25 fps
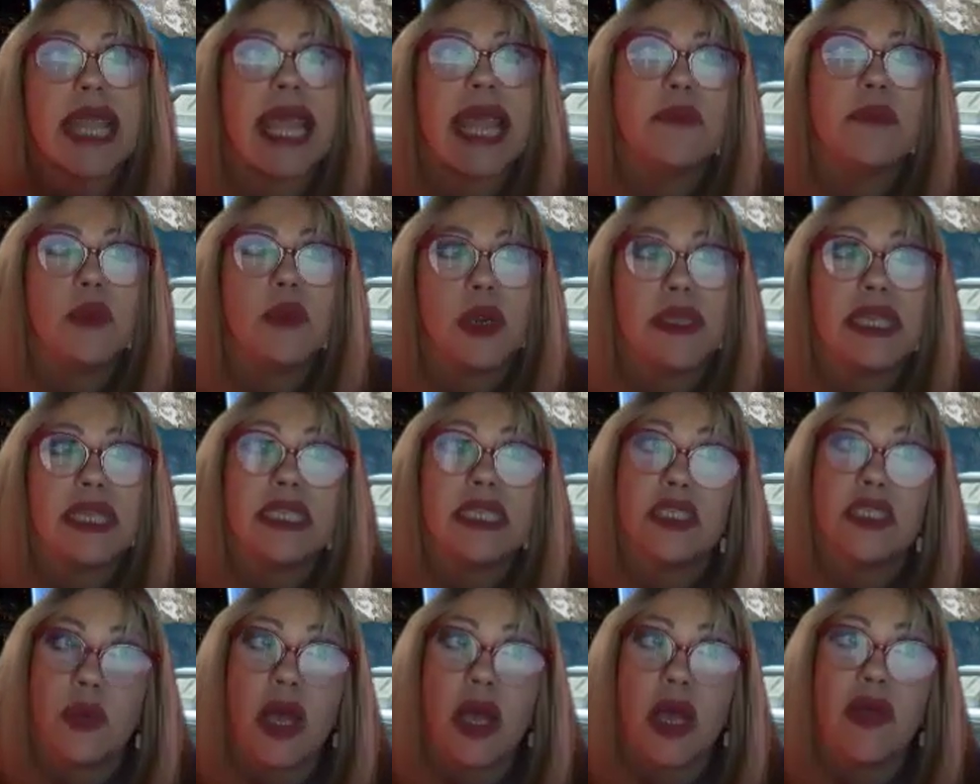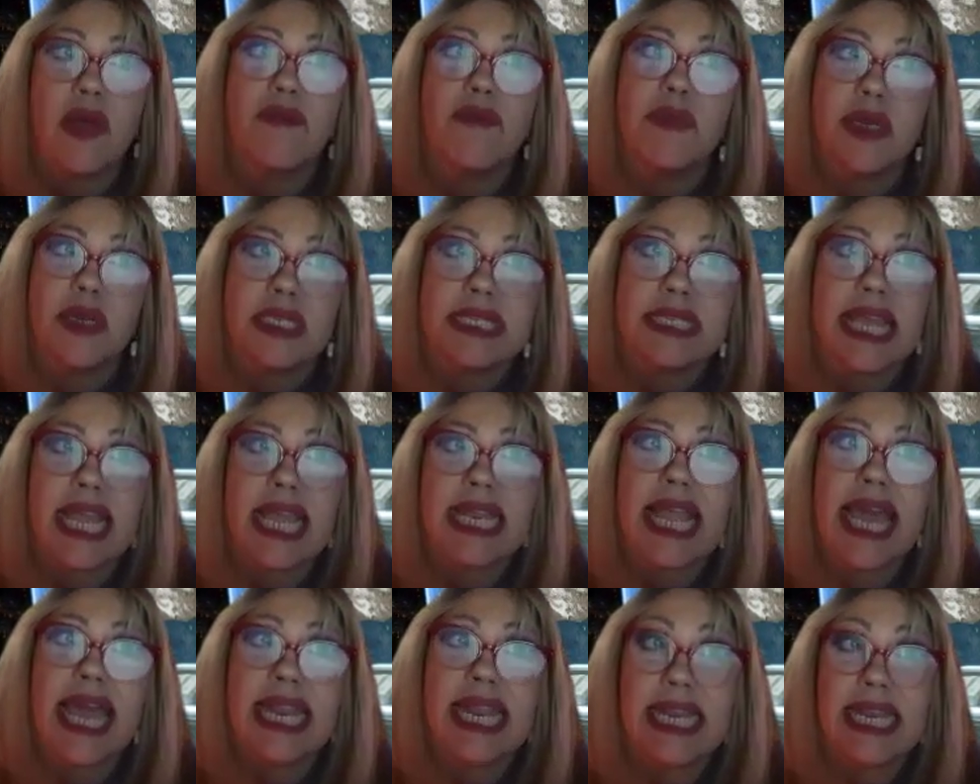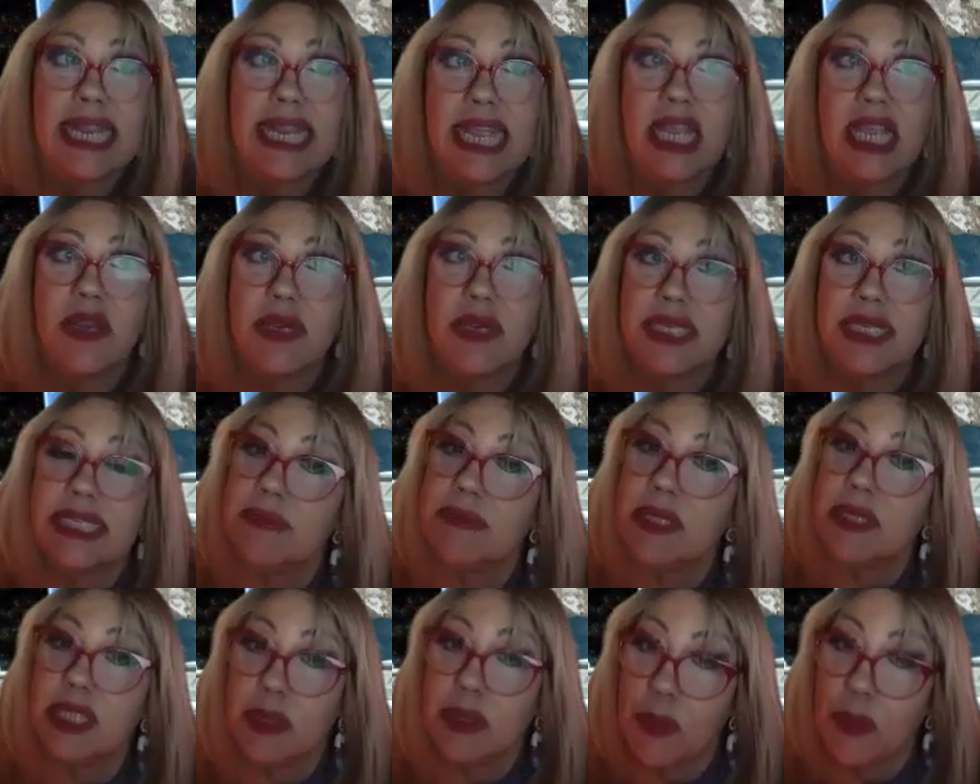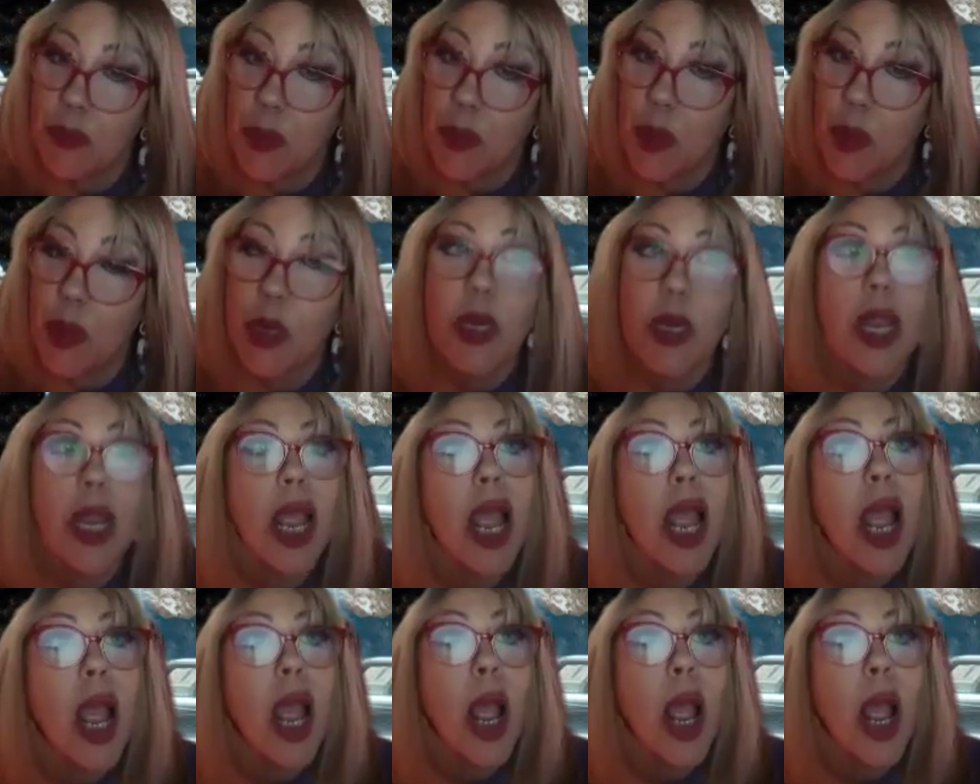and more than 12% had an increase in sperm